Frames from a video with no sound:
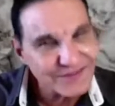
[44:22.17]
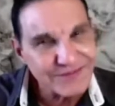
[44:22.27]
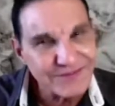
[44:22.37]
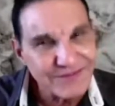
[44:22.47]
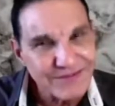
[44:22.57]

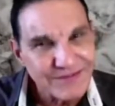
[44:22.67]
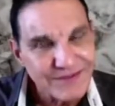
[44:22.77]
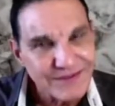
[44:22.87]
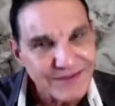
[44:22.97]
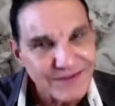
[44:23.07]
Oh,
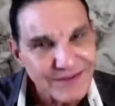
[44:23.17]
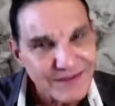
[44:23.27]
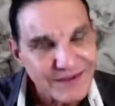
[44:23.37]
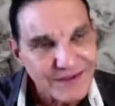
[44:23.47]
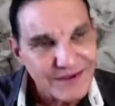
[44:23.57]

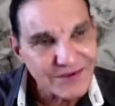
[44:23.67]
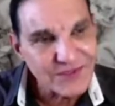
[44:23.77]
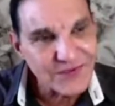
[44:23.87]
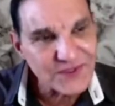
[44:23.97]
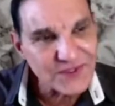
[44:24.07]
I
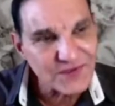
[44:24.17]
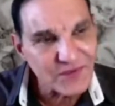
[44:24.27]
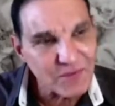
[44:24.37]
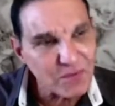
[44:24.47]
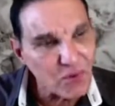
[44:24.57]
wonder if he did it
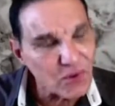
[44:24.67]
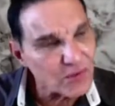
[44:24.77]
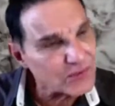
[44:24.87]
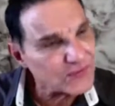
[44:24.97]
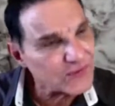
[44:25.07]
for Paul.
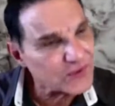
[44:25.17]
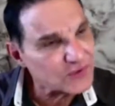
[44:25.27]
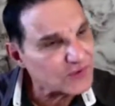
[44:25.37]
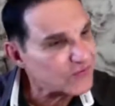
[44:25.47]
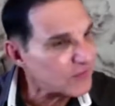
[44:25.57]
I wonder if he
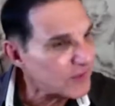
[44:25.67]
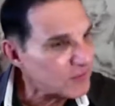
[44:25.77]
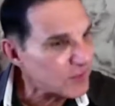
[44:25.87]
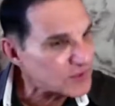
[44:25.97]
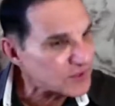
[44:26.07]
could do it for me,
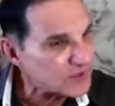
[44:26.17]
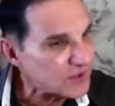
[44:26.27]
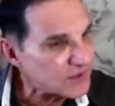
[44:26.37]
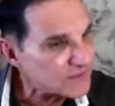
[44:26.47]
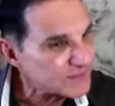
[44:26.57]
Pastor
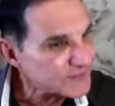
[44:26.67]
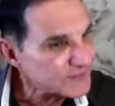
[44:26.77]
John.